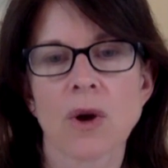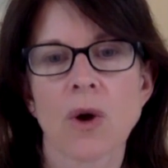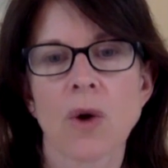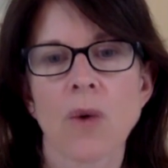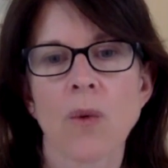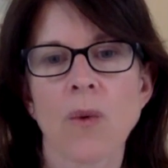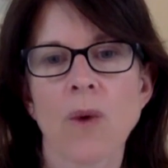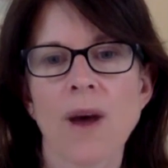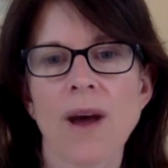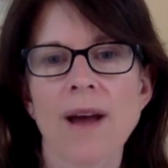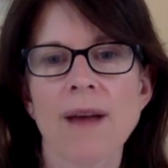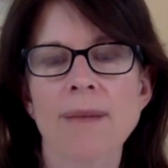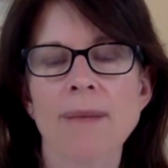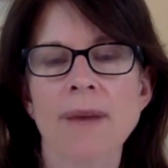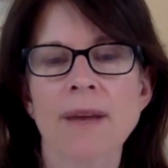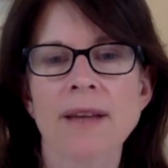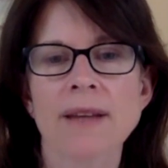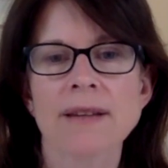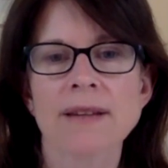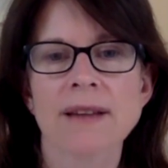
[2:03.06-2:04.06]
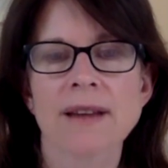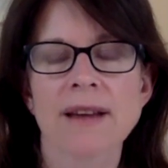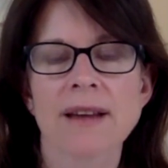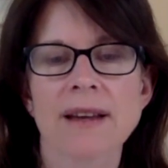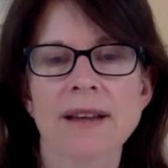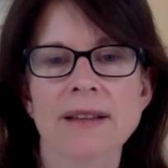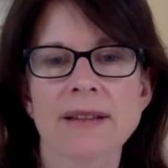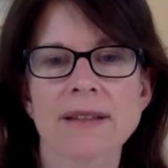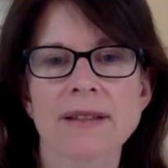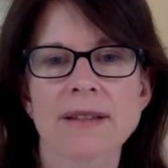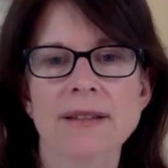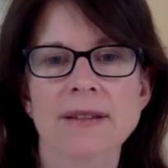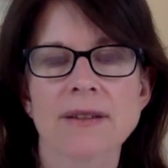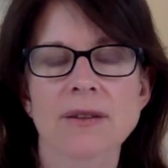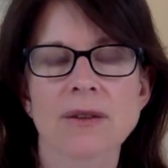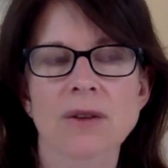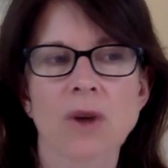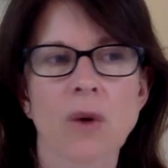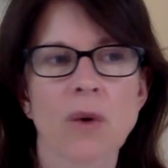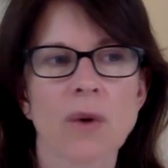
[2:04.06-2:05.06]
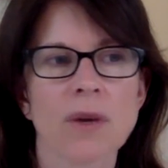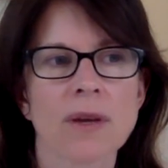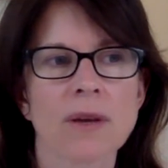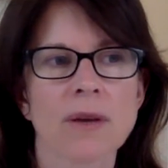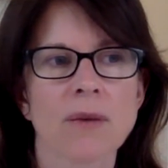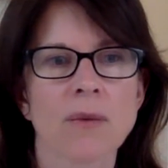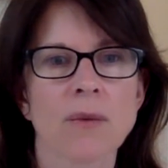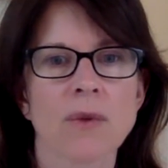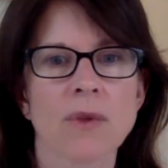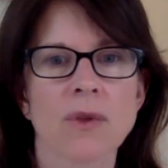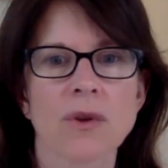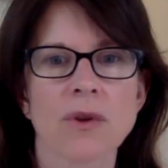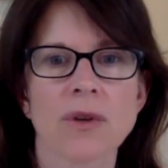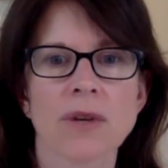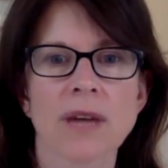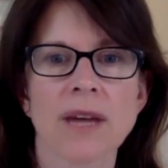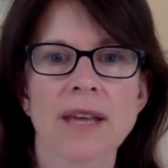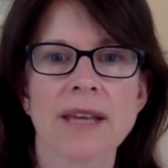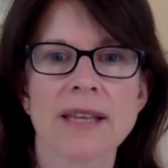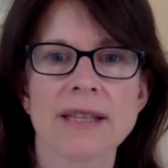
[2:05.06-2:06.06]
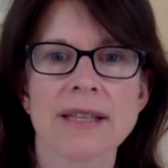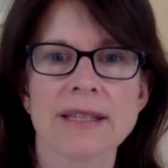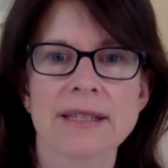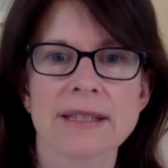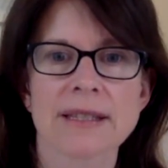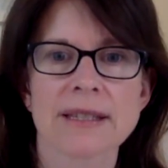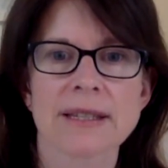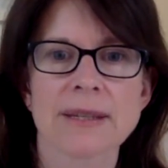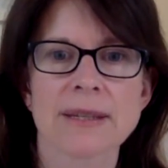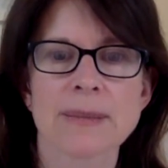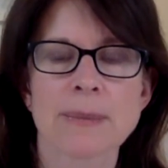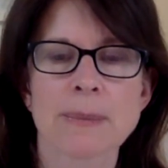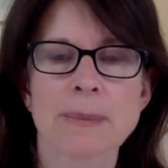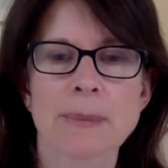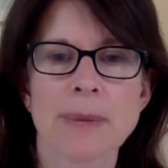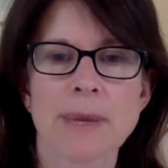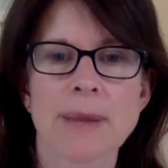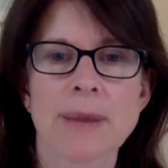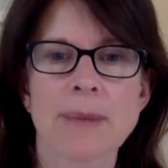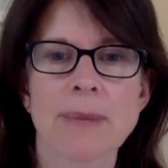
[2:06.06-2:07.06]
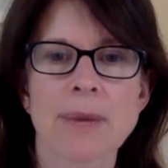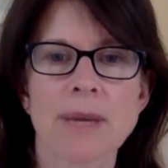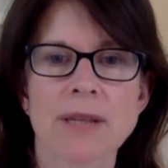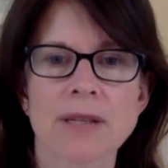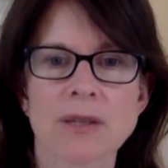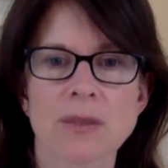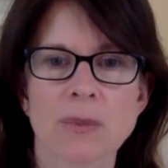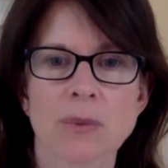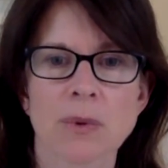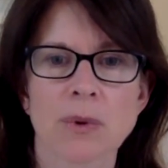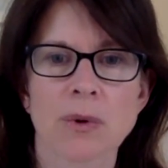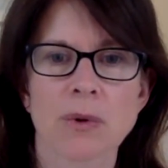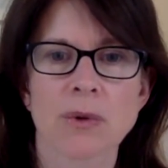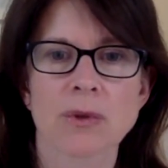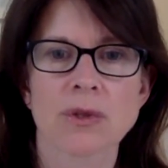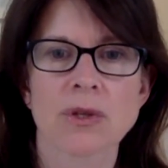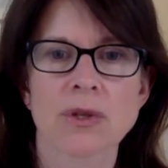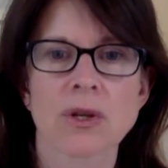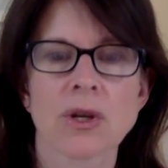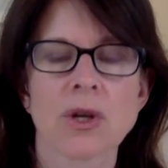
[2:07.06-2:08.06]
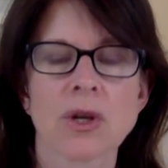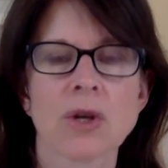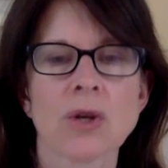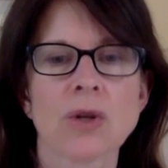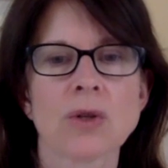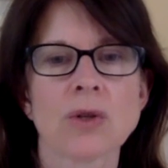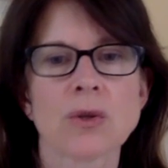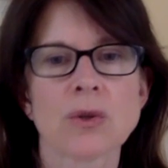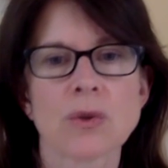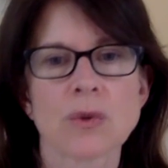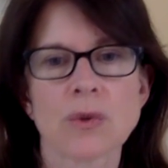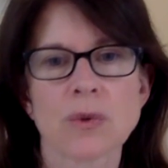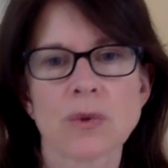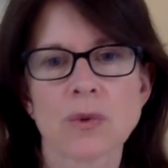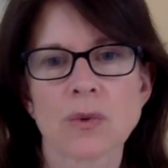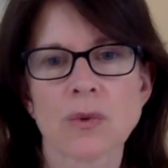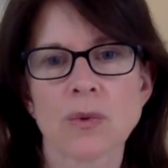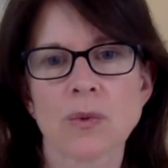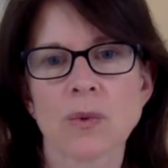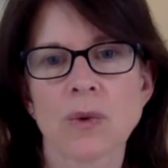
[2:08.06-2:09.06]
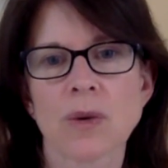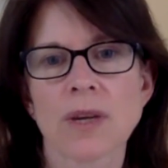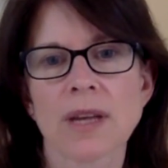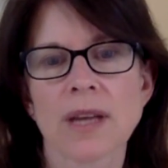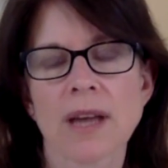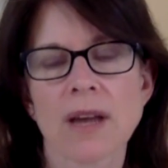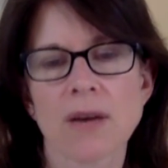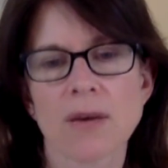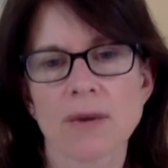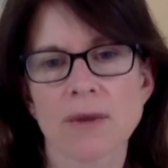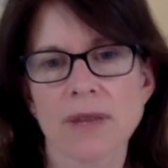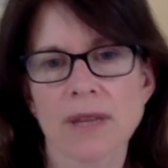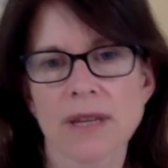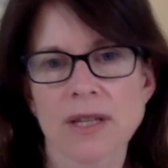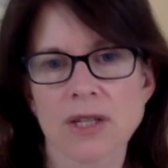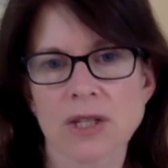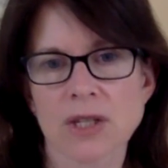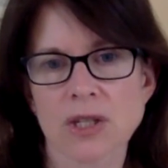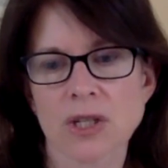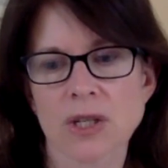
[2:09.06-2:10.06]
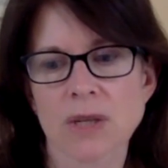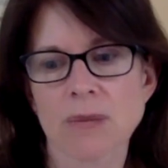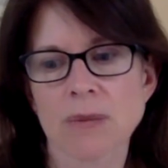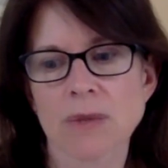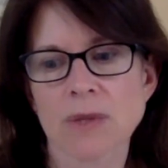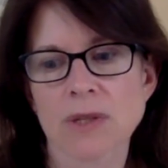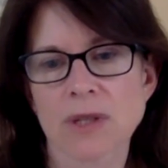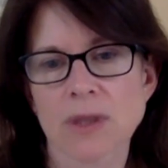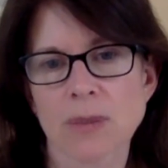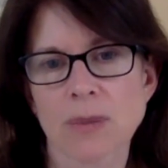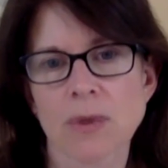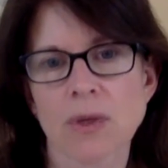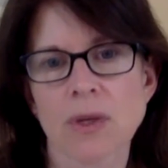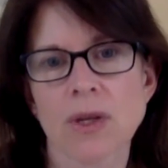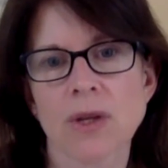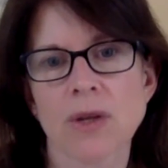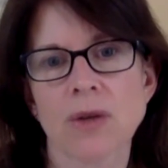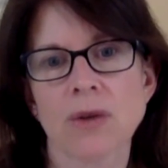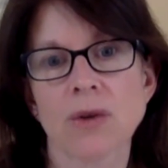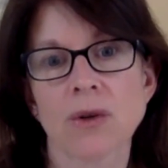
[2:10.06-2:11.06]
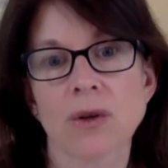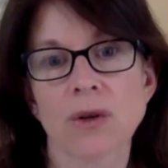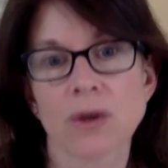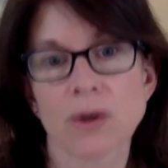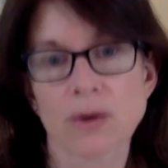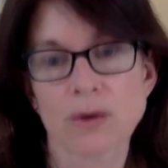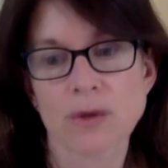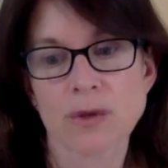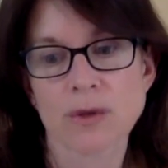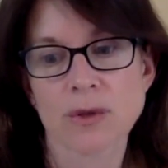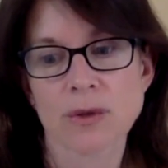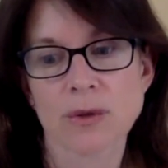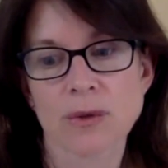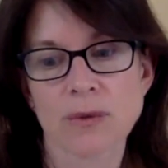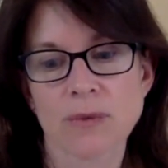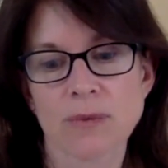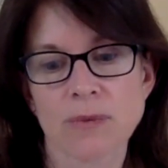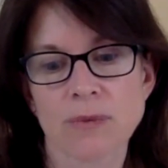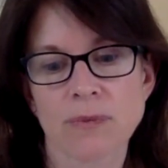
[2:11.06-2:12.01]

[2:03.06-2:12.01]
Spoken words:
Why might not going with your gut instinct be the best approach to working out a relationship to somebody you're close to?